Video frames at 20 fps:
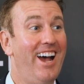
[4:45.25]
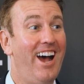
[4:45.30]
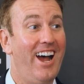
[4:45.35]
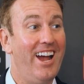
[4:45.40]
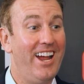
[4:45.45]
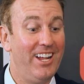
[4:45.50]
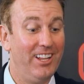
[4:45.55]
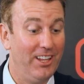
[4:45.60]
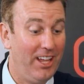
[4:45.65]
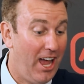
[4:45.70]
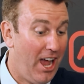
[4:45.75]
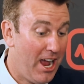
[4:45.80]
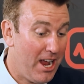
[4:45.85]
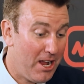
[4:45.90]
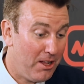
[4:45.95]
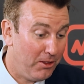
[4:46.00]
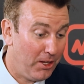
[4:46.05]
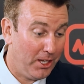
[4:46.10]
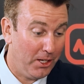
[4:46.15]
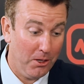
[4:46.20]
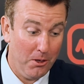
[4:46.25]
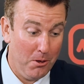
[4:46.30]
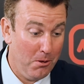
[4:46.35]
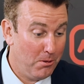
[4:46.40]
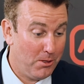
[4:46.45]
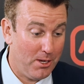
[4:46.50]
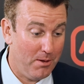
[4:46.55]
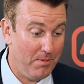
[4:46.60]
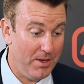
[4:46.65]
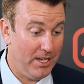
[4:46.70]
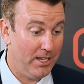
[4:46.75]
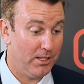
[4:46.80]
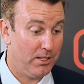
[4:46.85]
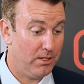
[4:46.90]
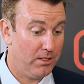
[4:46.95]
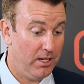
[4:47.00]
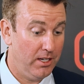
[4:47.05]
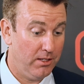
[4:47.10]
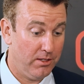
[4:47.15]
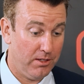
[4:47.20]
I like to me,
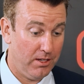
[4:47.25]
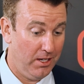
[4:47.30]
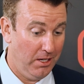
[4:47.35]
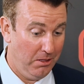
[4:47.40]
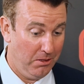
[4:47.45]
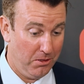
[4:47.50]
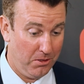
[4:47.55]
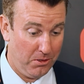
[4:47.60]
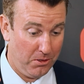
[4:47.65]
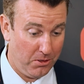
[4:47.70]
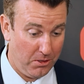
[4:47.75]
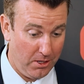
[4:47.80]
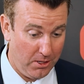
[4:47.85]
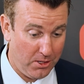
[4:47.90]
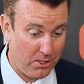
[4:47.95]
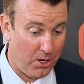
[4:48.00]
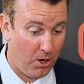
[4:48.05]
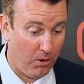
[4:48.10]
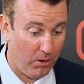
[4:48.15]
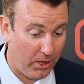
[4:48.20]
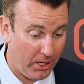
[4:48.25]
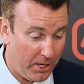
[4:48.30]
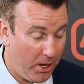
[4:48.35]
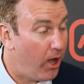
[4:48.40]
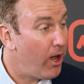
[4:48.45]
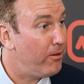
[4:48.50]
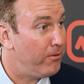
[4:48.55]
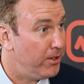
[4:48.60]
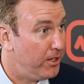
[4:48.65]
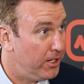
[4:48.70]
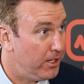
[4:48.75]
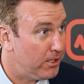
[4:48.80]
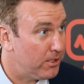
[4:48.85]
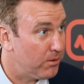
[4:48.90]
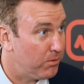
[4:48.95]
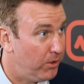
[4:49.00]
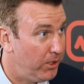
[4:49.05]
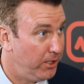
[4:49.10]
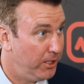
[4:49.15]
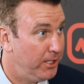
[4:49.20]
it's totally
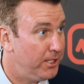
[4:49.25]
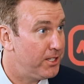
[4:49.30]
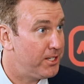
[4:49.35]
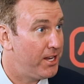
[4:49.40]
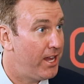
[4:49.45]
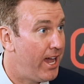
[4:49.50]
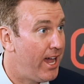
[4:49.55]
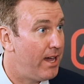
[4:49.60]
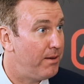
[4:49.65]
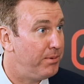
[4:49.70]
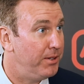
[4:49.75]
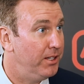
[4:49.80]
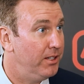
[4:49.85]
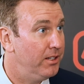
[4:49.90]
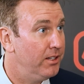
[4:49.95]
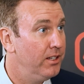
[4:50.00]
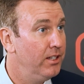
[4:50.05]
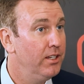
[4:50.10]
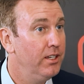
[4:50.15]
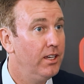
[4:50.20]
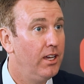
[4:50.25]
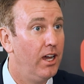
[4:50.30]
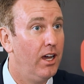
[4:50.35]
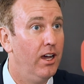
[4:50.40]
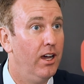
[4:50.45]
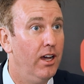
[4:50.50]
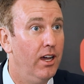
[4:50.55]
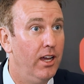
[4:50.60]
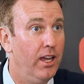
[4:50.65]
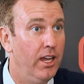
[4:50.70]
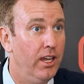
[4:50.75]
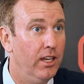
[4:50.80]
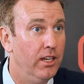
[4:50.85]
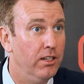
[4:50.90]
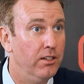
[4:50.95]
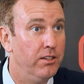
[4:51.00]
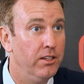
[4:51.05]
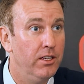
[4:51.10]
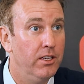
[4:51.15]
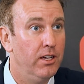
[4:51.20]
obvious what needs to happen,
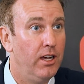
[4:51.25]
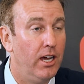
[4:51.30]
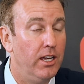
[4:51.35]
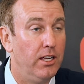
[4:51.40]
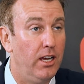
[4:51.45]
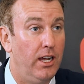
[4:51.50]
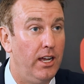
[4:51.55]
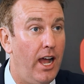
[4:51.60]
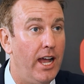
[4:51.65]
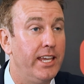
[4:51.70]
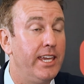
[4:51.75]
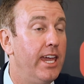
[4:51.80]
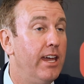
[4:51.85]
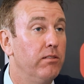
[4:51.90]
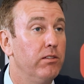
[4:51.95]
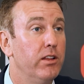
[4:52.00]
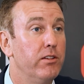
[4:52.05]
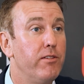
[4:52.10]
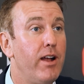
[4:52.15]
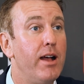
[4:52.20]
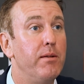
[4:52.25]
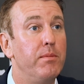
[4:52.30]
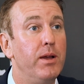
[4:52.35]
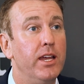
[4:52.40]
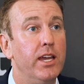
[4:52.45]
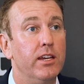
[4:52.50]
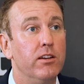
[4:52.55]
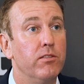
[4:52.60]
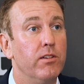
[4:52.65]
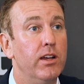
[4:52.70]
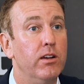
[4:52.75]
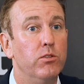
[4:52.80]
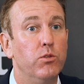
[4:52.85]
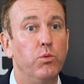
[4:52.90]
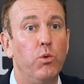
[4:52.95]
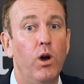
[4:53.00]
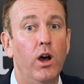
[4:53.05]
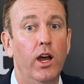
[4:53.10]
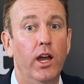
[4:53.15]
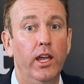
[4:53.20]
and I can't really wrap my head around
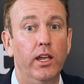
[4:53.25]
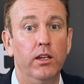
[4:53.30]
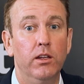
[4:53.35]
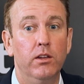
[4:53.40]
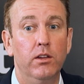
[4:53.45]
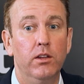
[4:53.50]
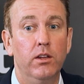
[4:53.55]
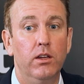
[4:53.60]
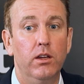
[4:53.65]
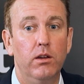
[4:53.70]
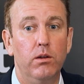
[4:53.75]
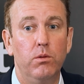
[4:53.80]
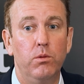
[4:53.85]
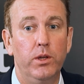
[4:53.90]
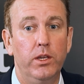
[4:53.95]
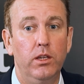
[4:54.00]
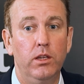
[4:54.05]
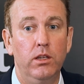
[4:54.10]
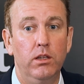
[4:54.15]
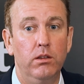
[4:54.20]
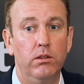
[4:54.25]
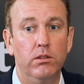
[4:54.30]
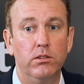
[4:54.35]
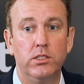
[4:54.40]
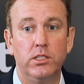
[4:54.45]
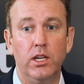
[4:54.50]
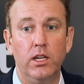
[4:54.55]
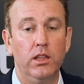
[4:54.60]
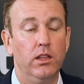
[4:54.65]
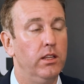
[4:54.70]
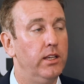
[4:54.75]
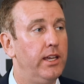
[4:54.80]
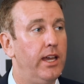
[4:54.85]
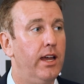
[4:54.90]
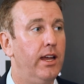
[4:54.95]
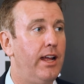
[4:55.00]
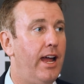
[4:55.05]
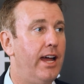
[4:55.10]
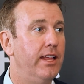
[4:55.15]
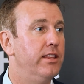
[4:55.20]
why we suddenly
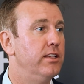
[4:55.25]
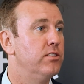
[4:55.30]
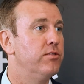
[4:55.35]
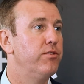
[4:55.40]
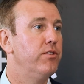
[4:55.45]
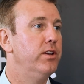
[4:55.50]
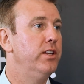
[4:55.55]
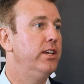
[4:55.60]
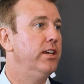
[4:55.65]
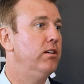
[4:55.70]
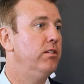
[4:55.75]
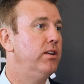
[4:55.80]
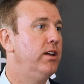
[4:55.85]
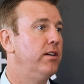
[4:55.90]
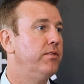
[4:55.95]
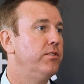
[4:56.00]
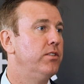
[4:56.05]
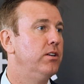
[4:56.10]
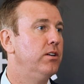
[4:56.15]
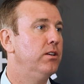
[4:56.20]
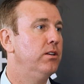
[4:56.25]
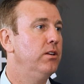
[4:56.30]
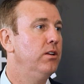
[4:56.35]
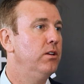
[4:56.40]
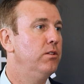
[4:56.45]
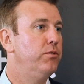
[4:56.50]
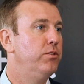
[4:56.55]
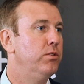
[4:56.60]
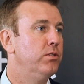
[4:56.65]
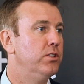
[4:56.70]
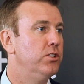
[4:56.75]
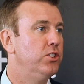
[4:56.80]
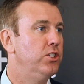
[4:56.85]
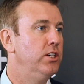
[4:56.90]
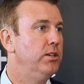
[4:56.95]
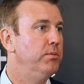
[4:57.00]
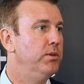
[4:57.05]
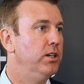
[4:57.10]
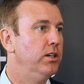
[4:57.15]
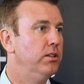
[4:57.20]
had this freak out after
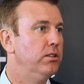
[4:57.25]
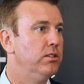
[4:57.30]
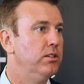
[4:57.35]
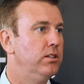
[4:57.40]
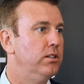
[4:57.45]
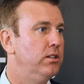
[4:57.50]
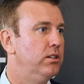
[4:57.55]
Fukushima.